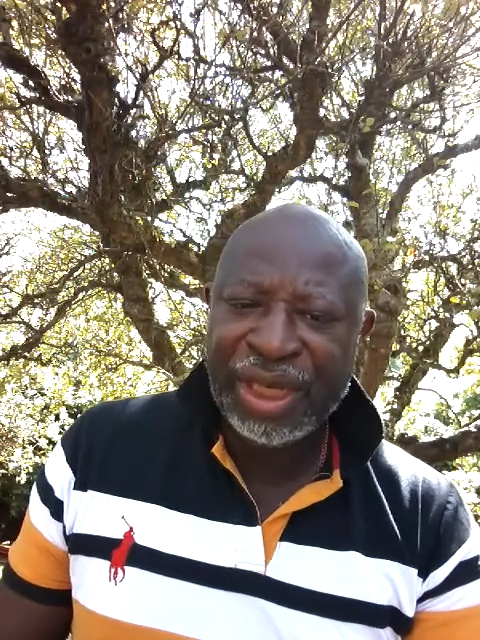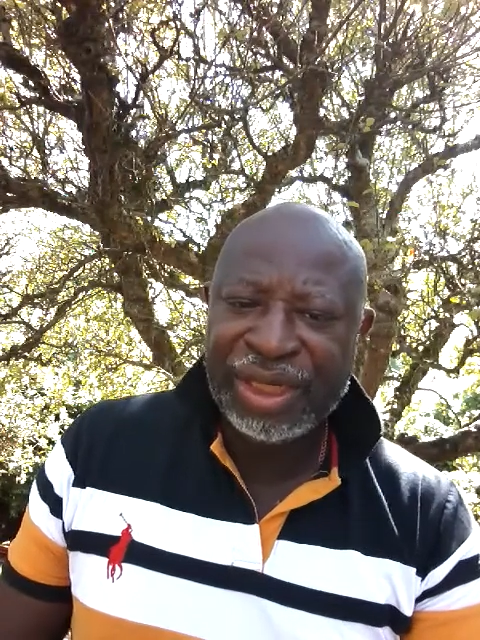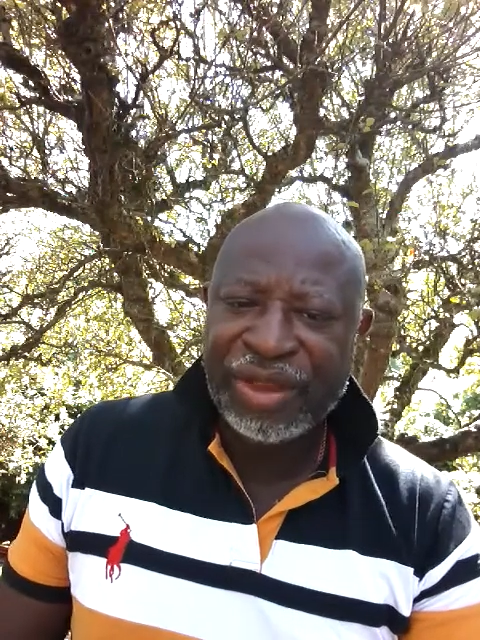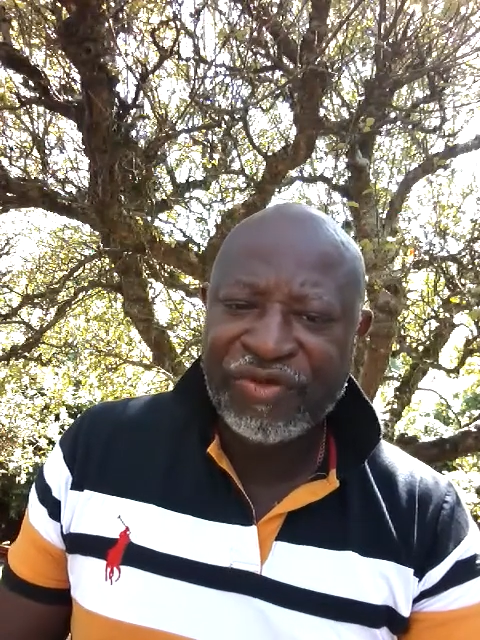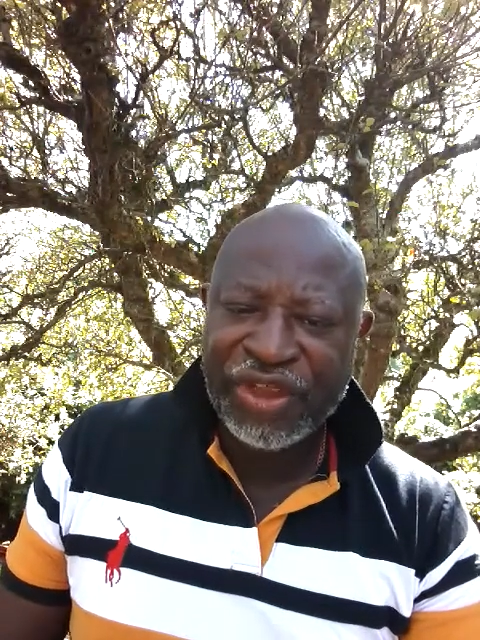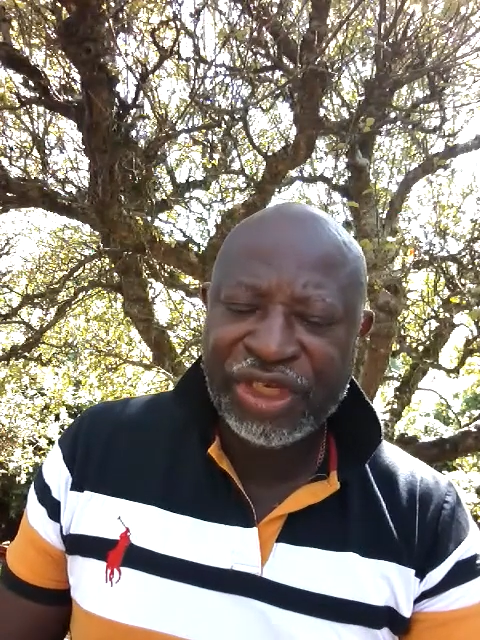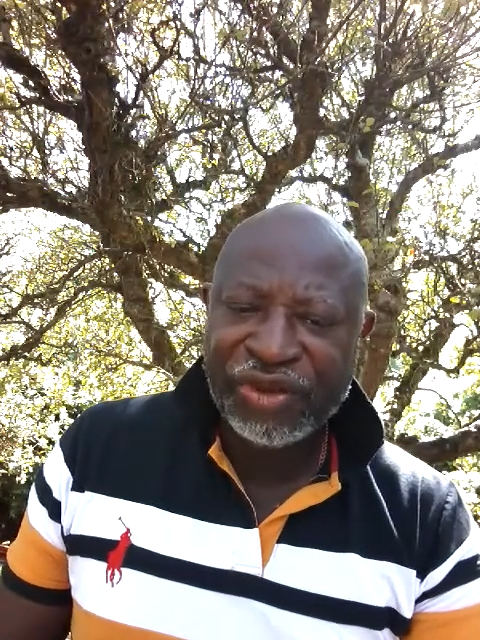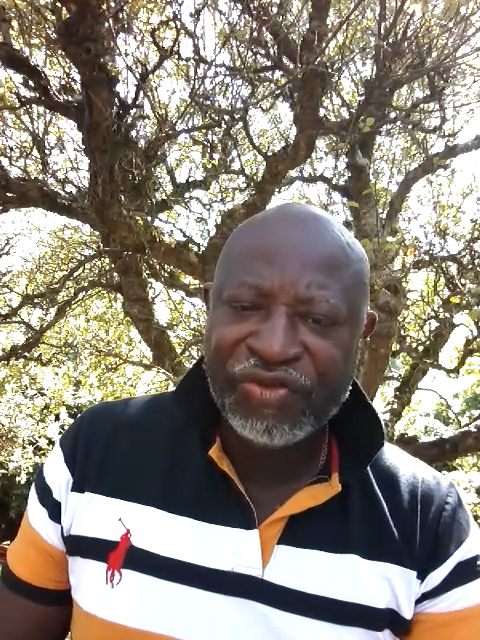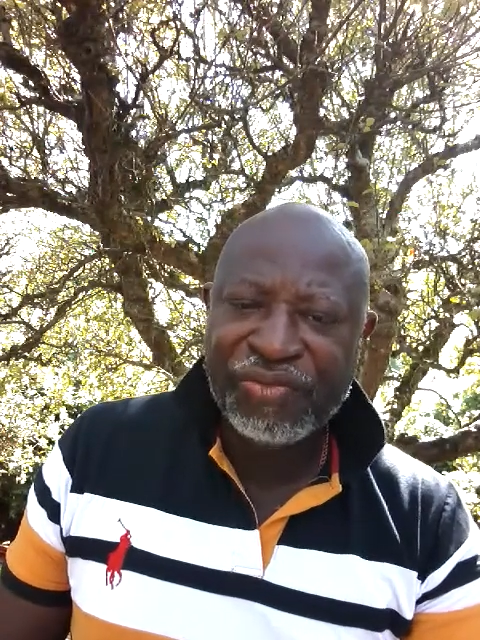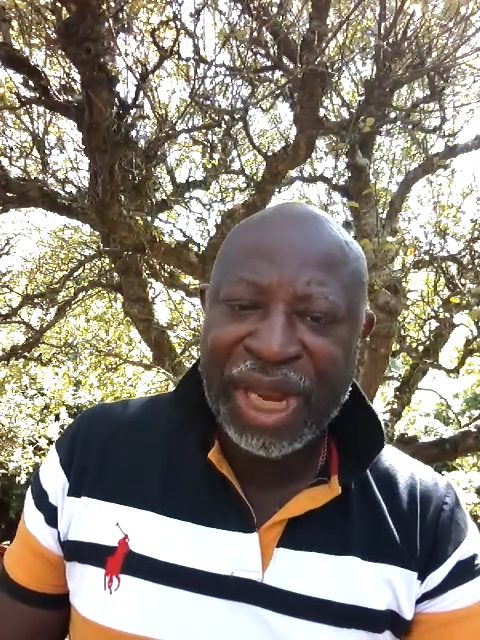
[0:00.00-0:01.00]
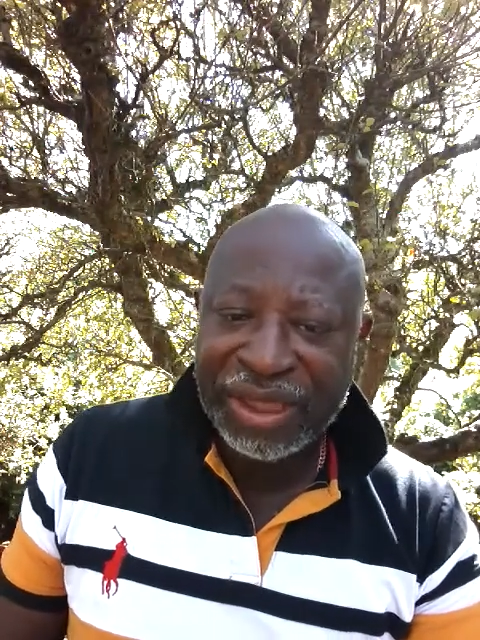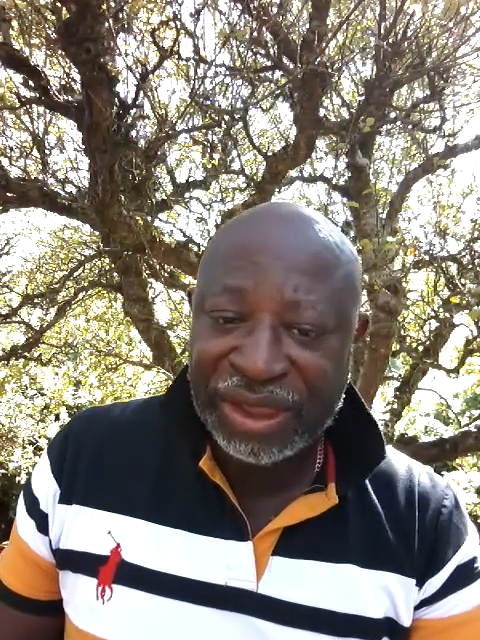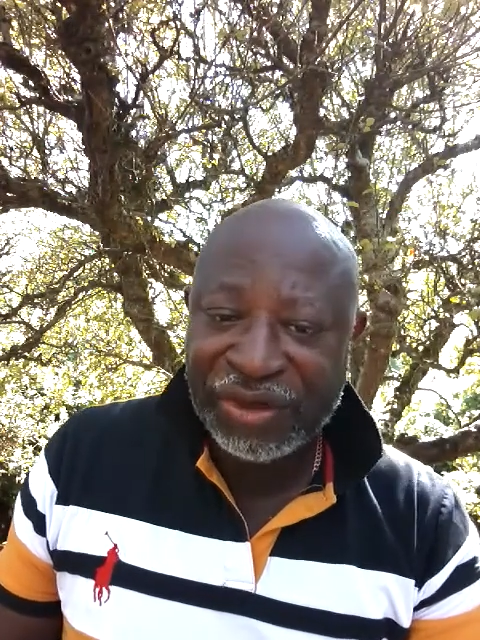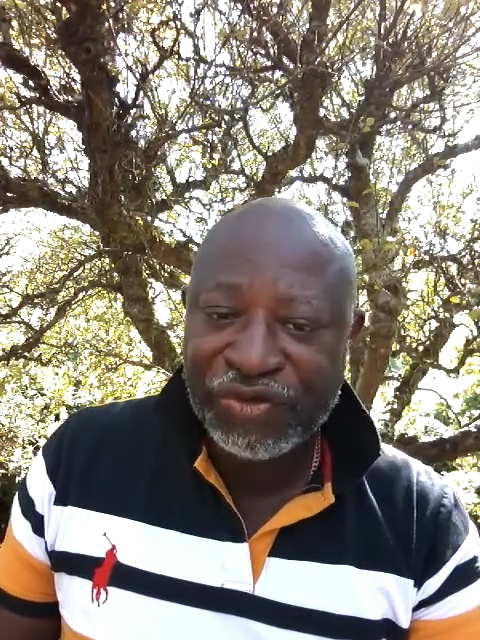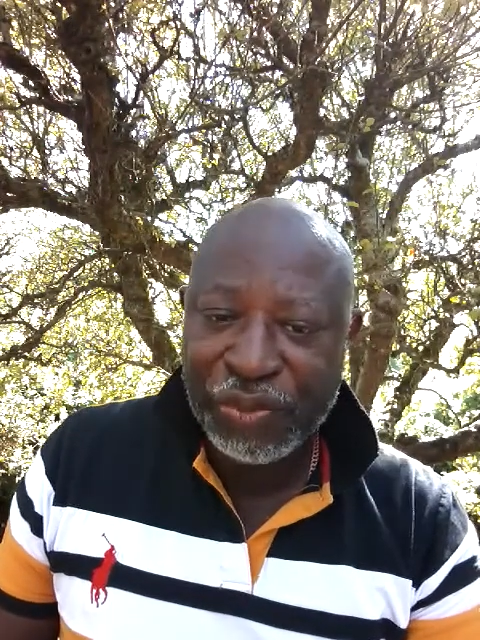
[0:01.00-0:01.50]
in the face of
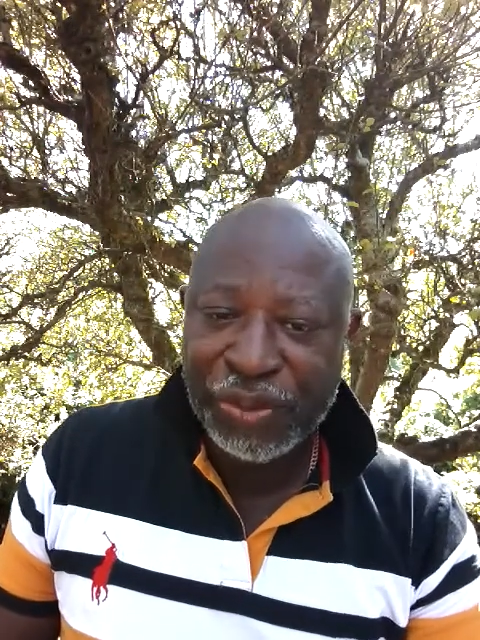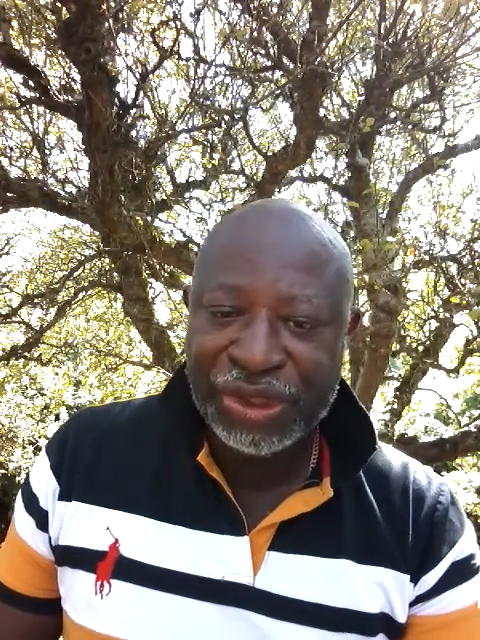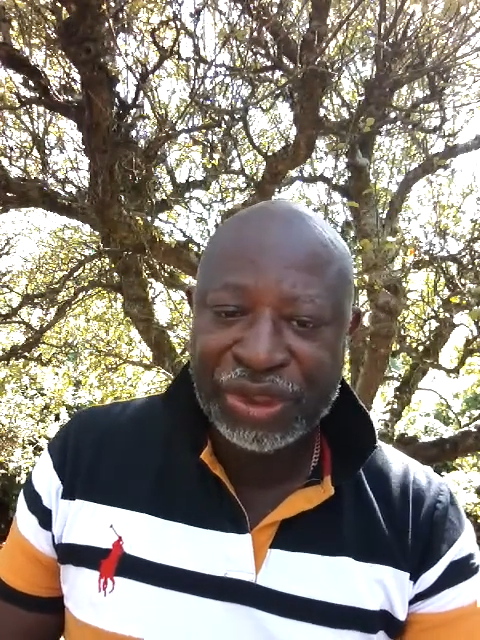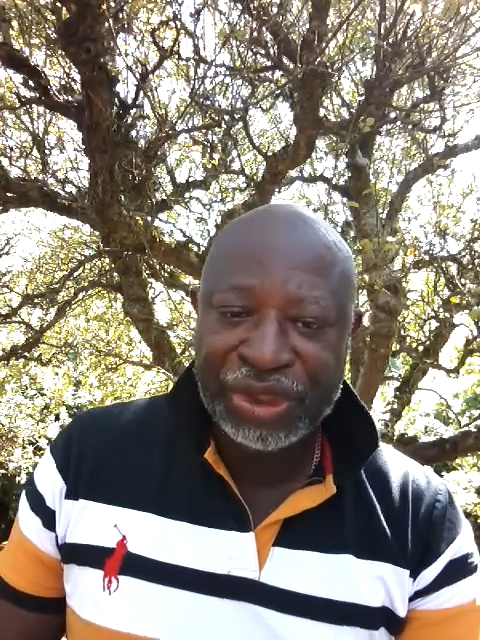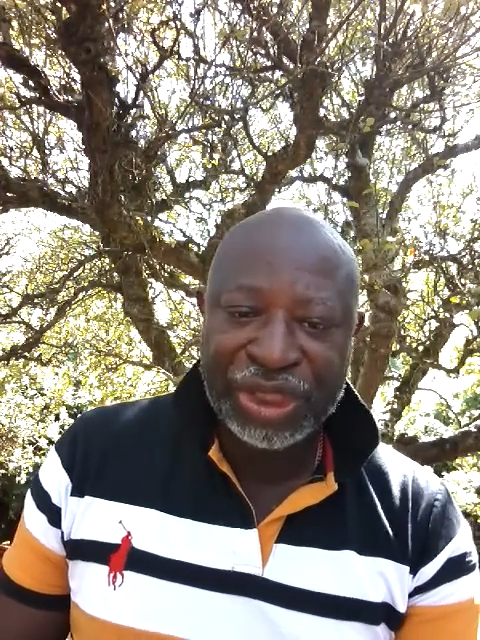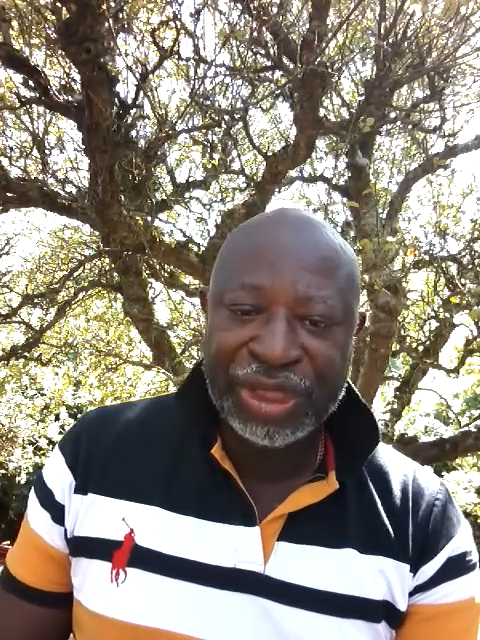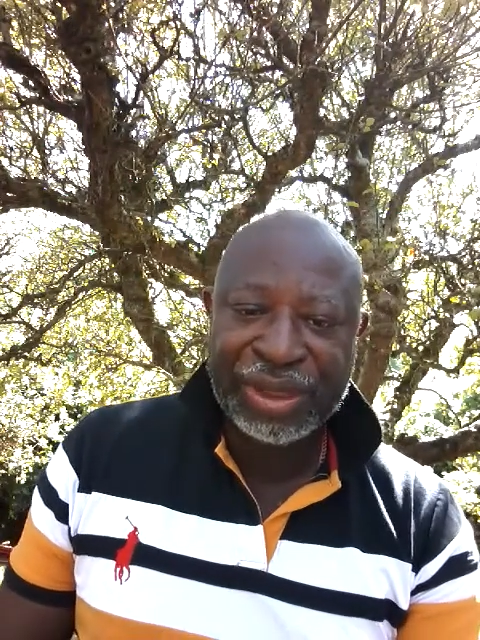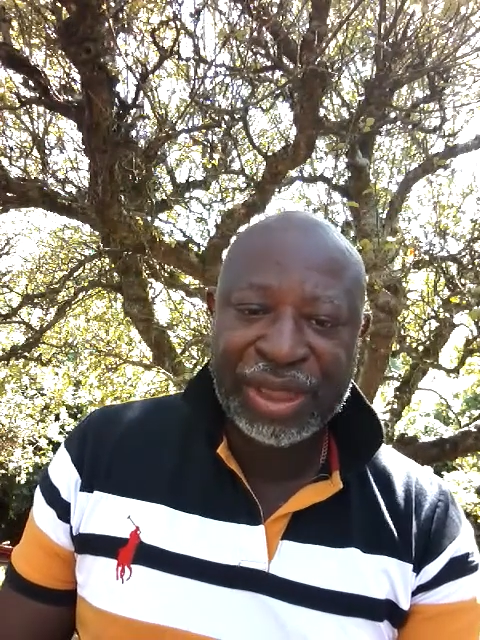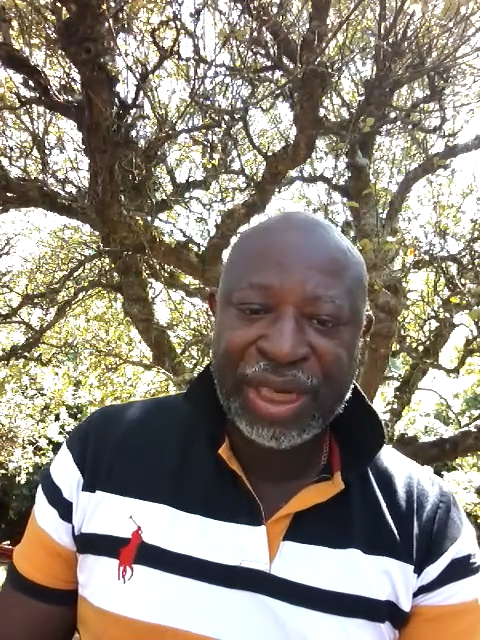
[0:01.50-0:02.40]
massive opposition?